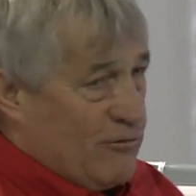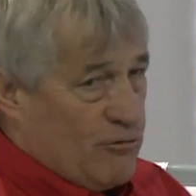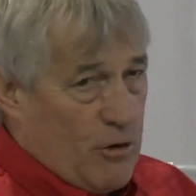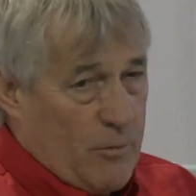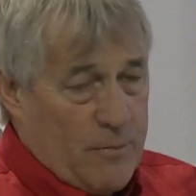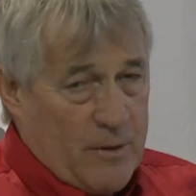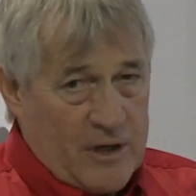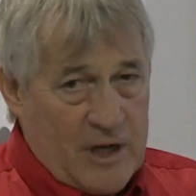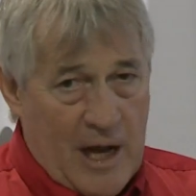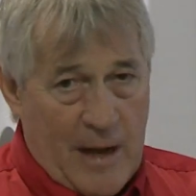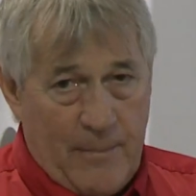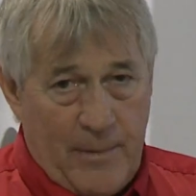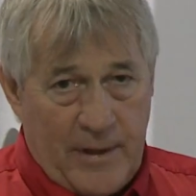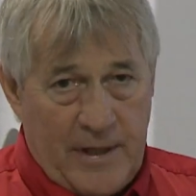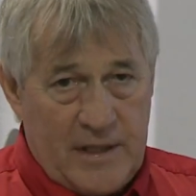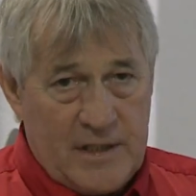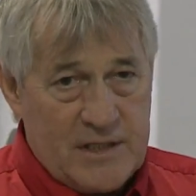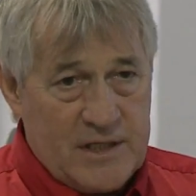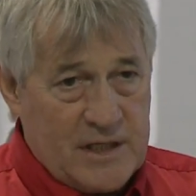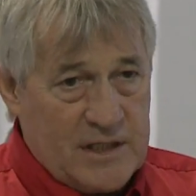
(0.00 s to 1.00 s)
group of
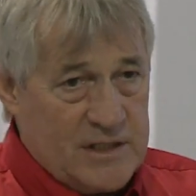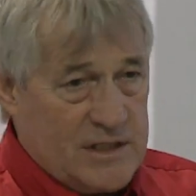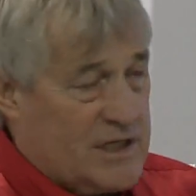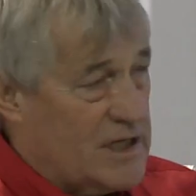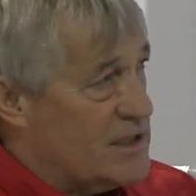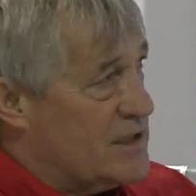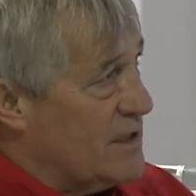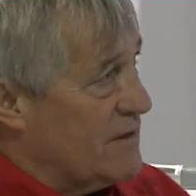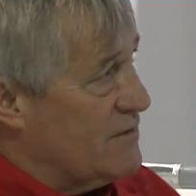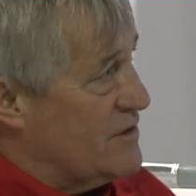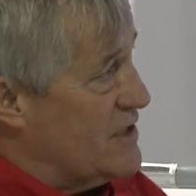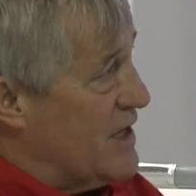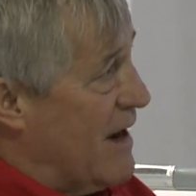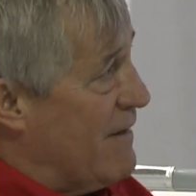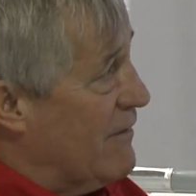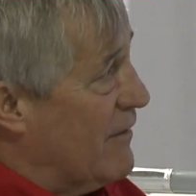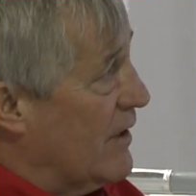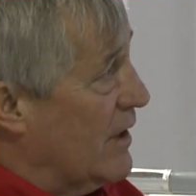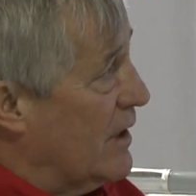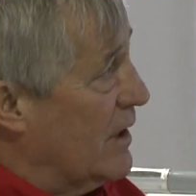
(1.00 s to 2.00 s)
companies consists of
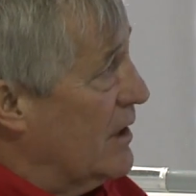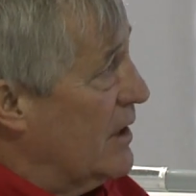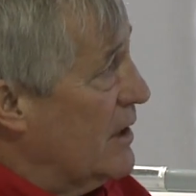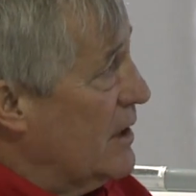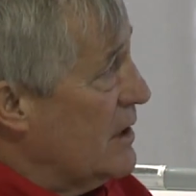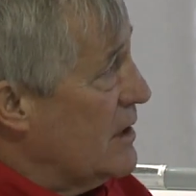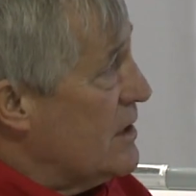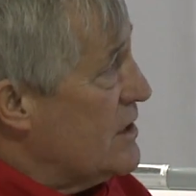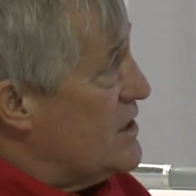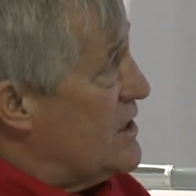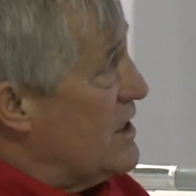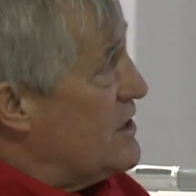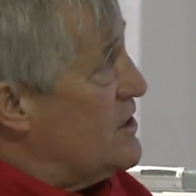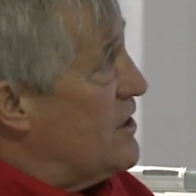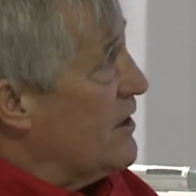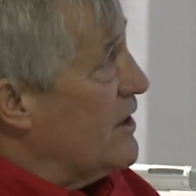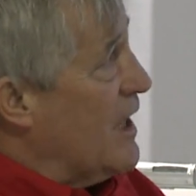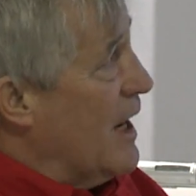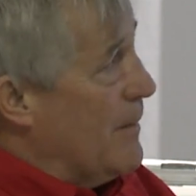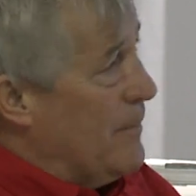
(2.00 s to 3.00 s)
several
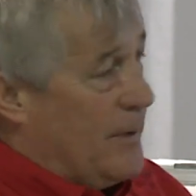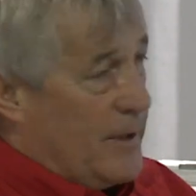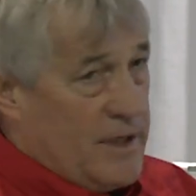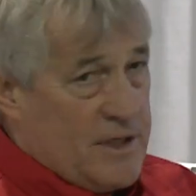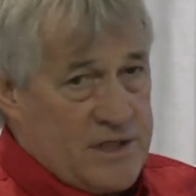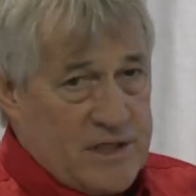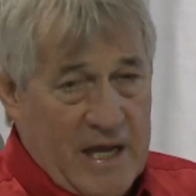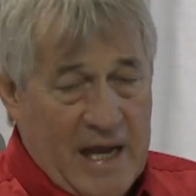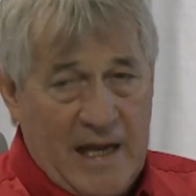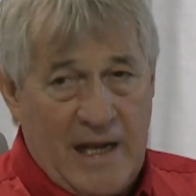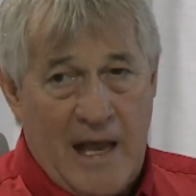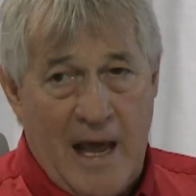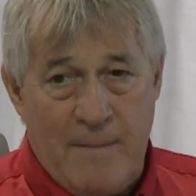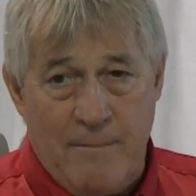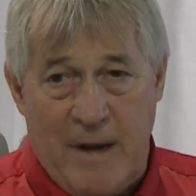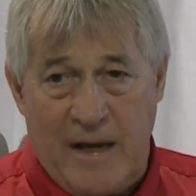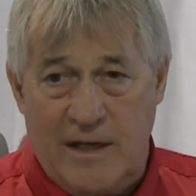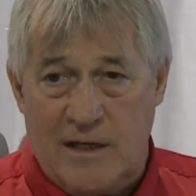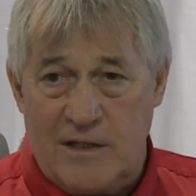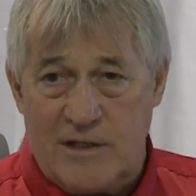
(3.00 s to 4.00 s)
sister companies. K-Line
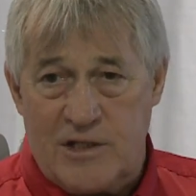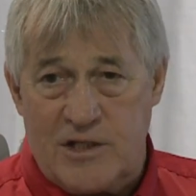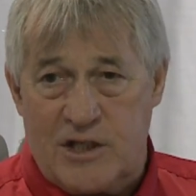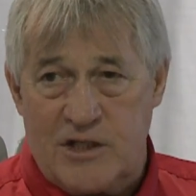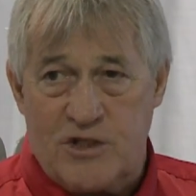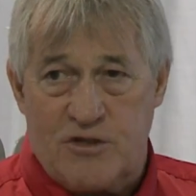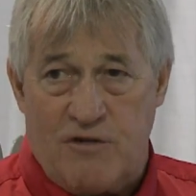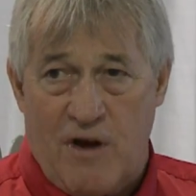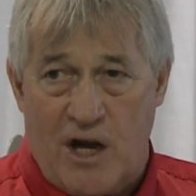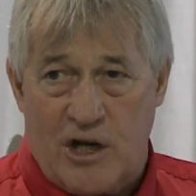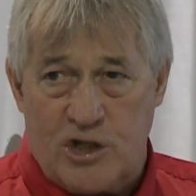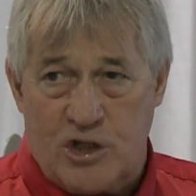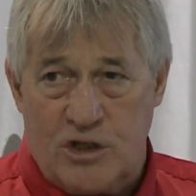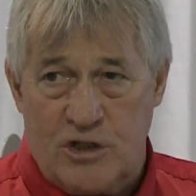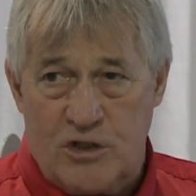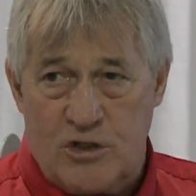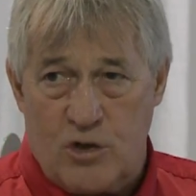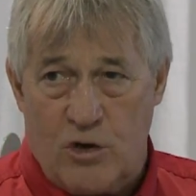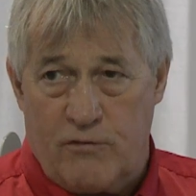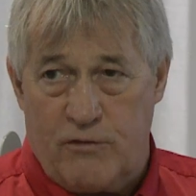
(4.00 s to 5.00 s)
Maintenance
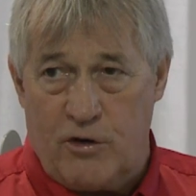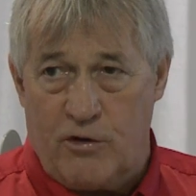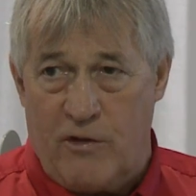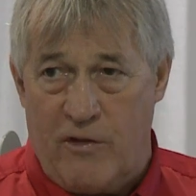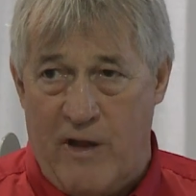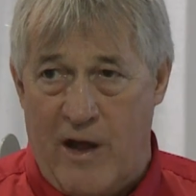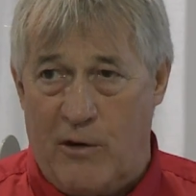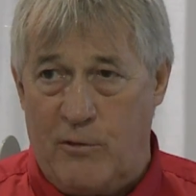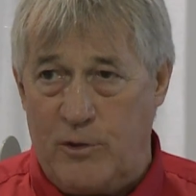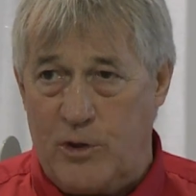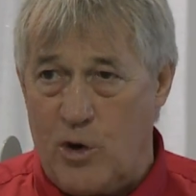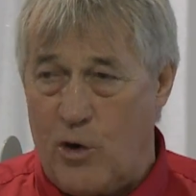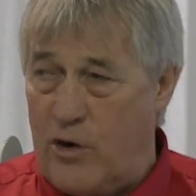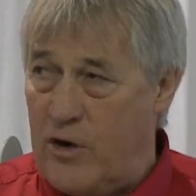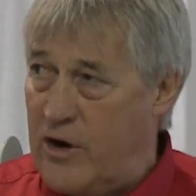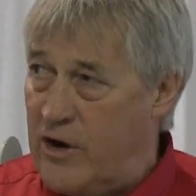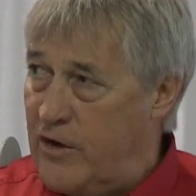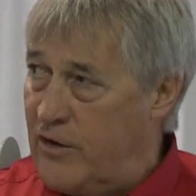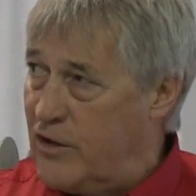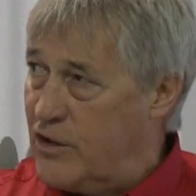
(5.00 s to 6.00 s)
Construction, so if you're in the outdoor
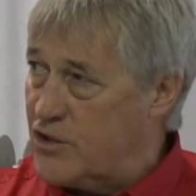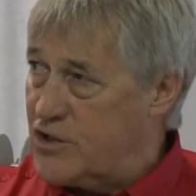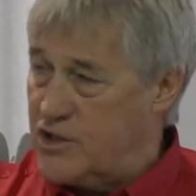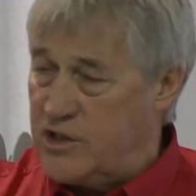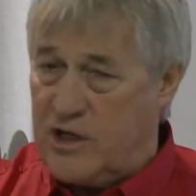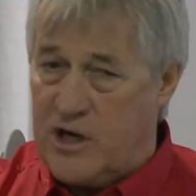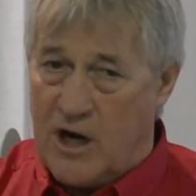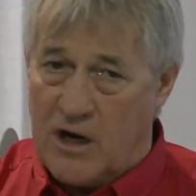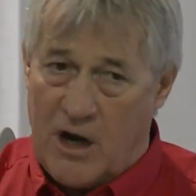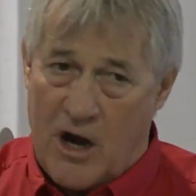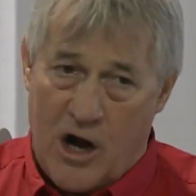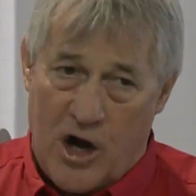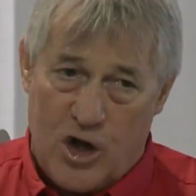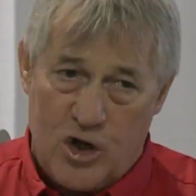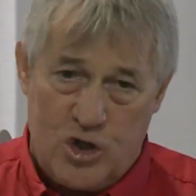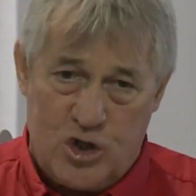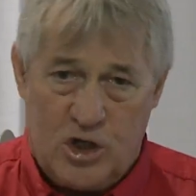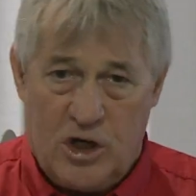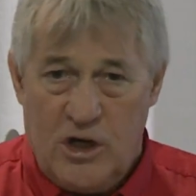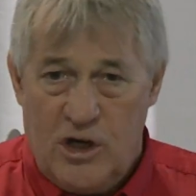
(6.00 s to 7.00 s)
area, you see our
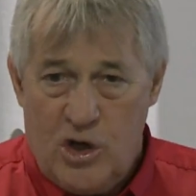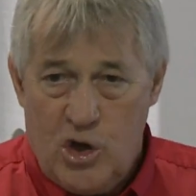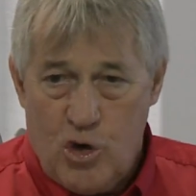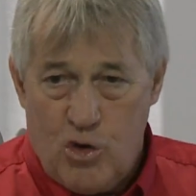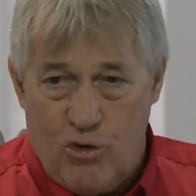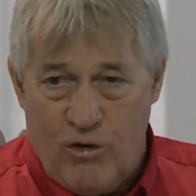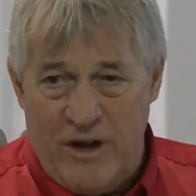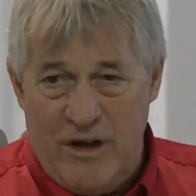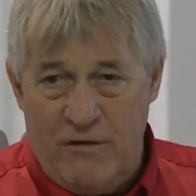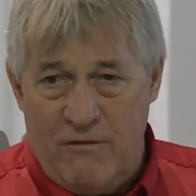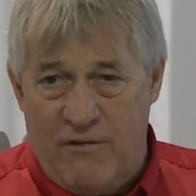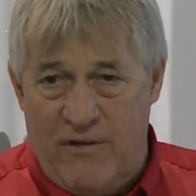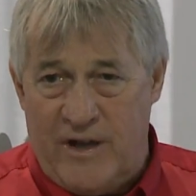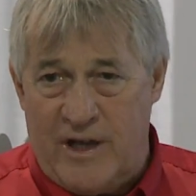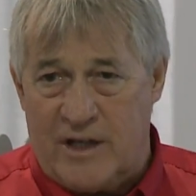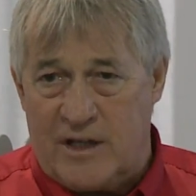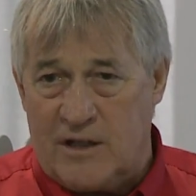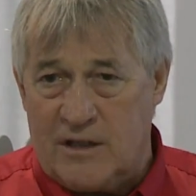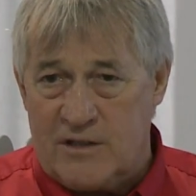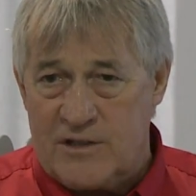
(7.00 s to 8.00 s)
large green
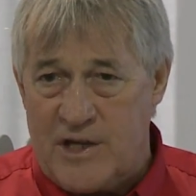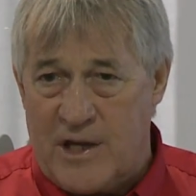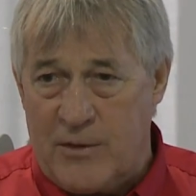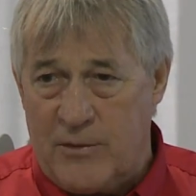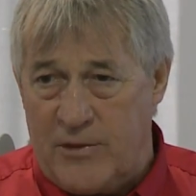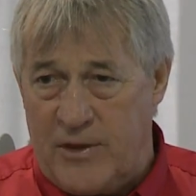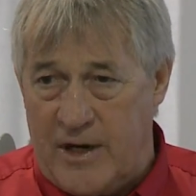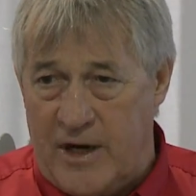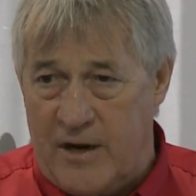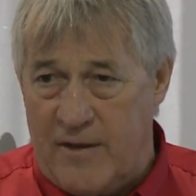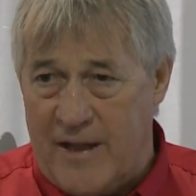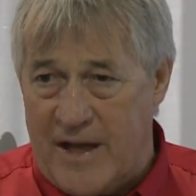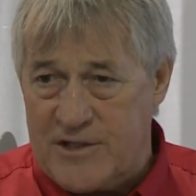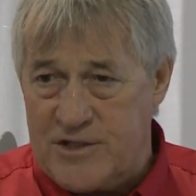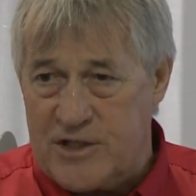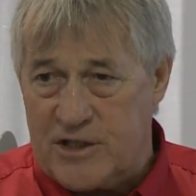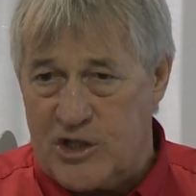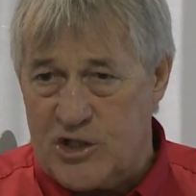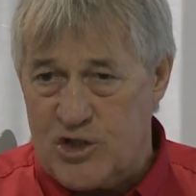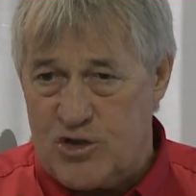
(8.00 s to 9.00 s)
vehicles out there. That's
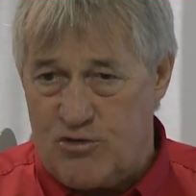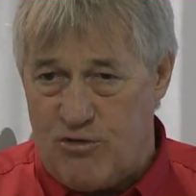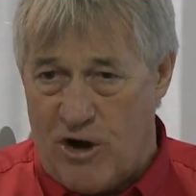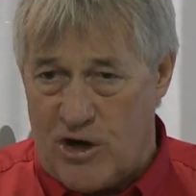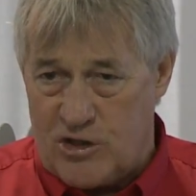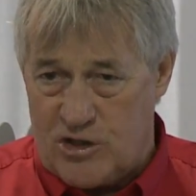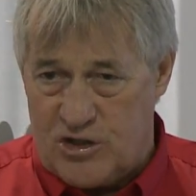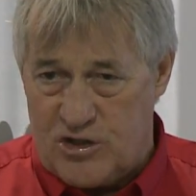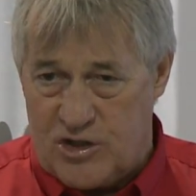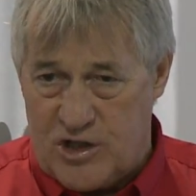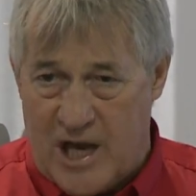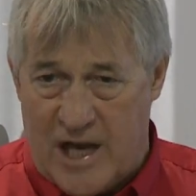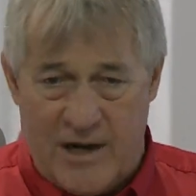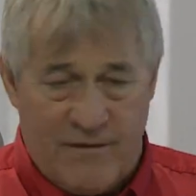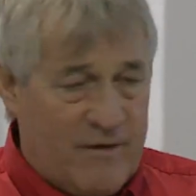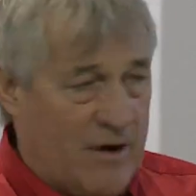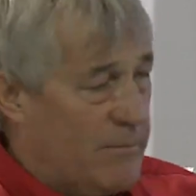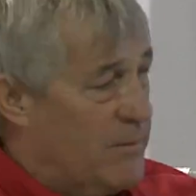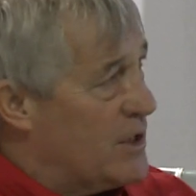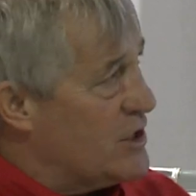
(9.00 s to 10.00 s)
the construction side of
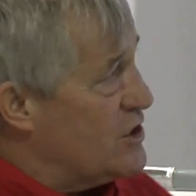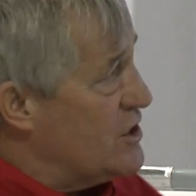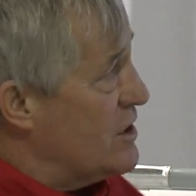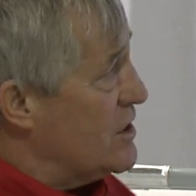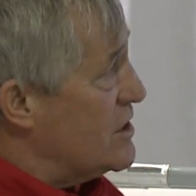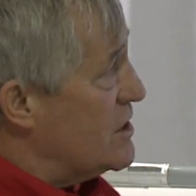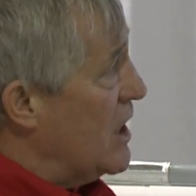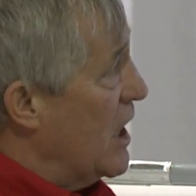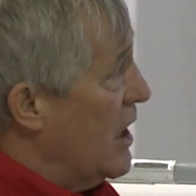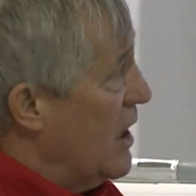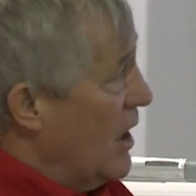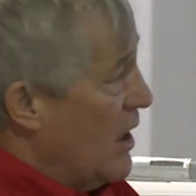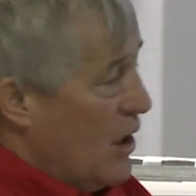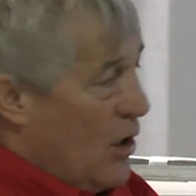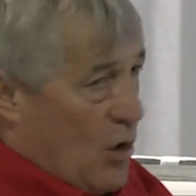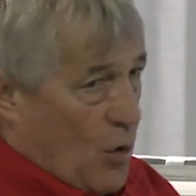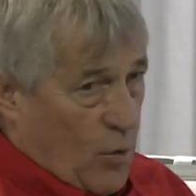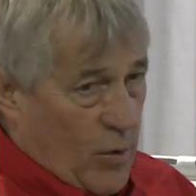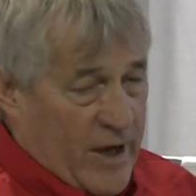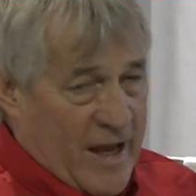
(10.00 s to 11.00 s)
our business.
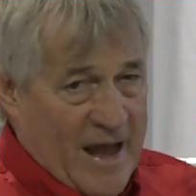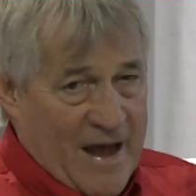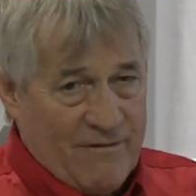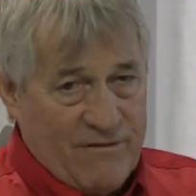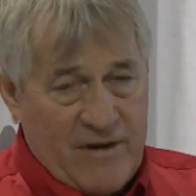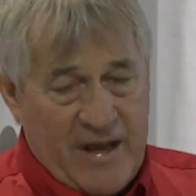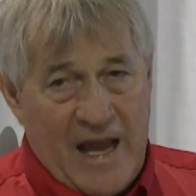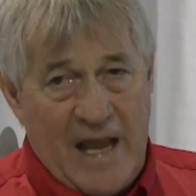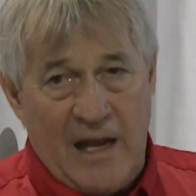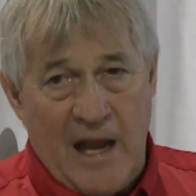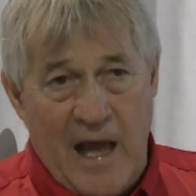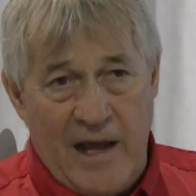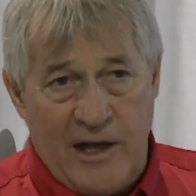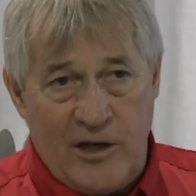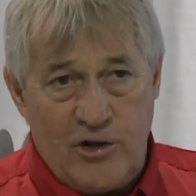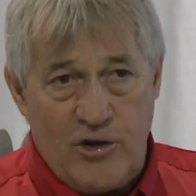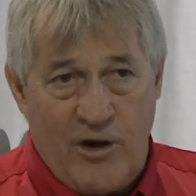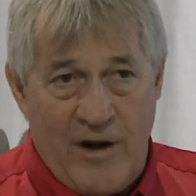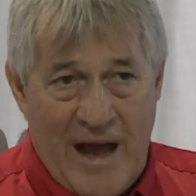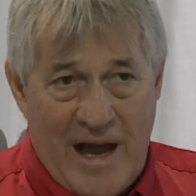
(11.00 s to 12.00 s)
We have K-Line
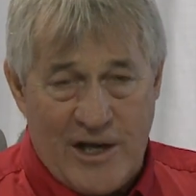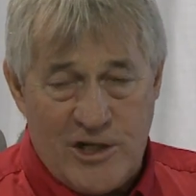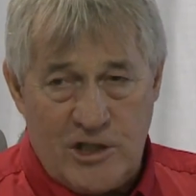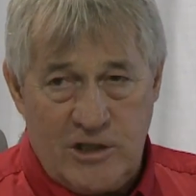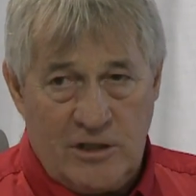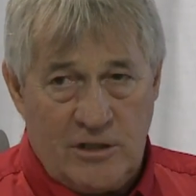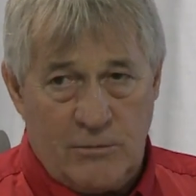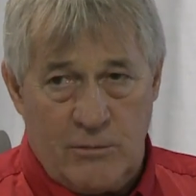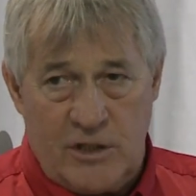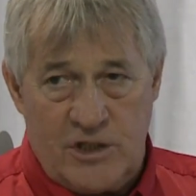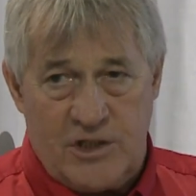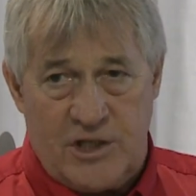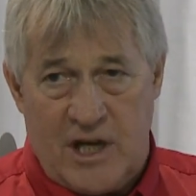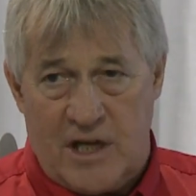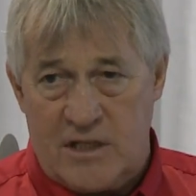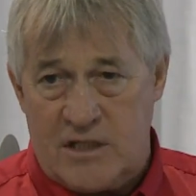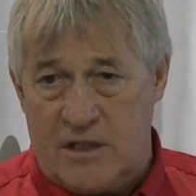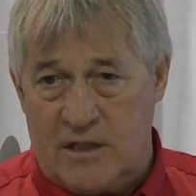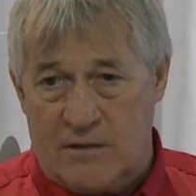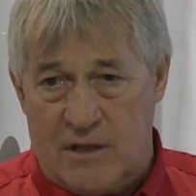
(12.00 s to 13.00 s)
International, which
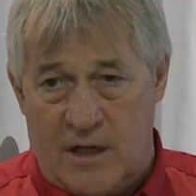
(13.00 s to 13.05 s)
does